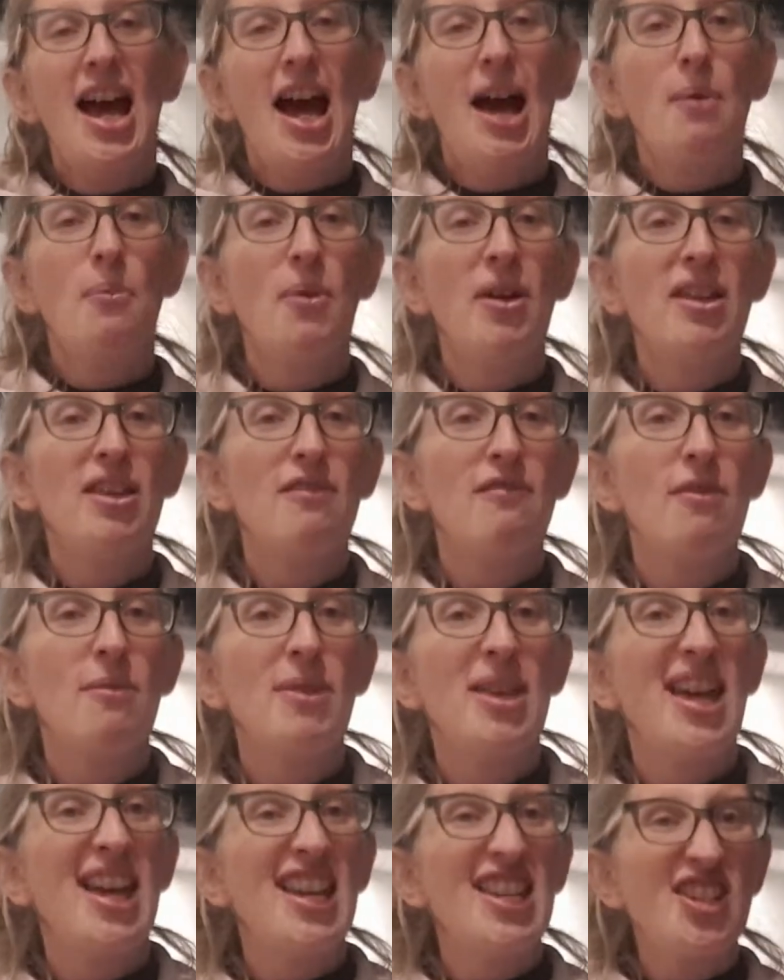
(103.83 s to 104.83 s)
and went through
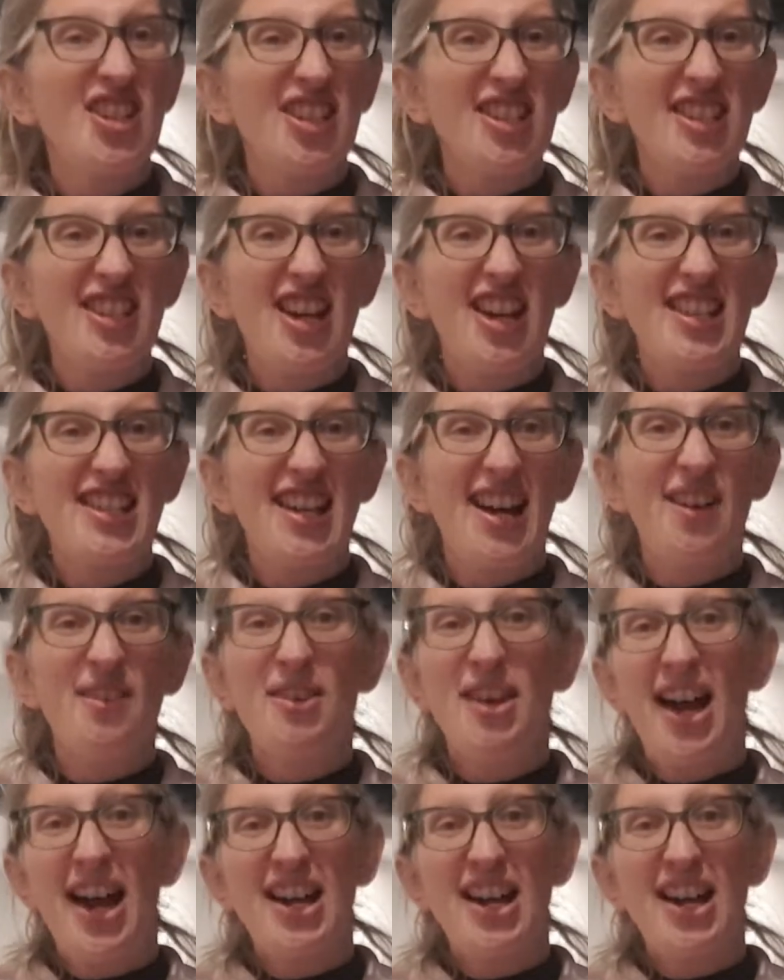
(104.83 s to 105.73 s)
with it, it just turned out that